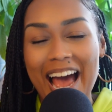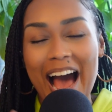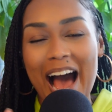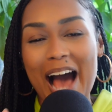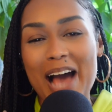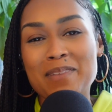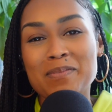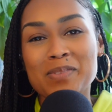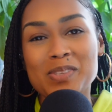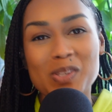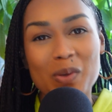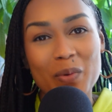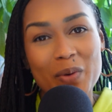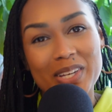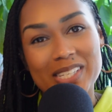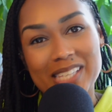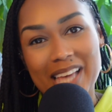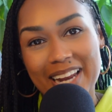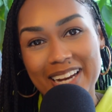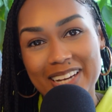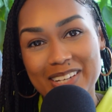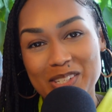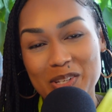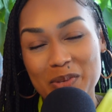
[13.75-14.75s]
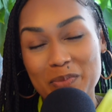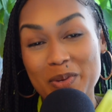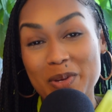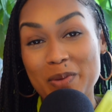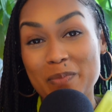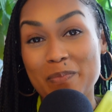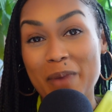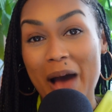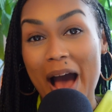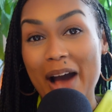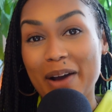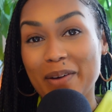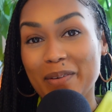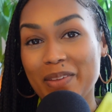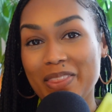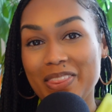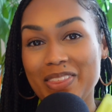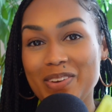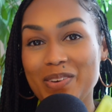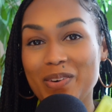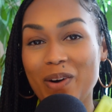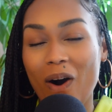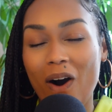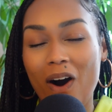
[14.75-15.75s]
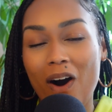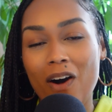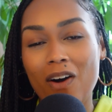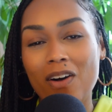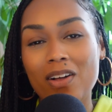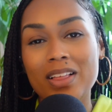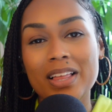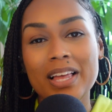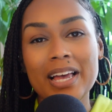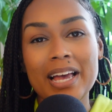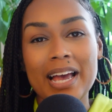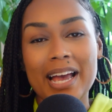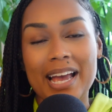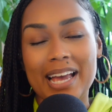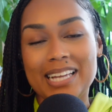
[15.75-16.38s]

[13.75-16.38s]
I'm so excited to be back with you all.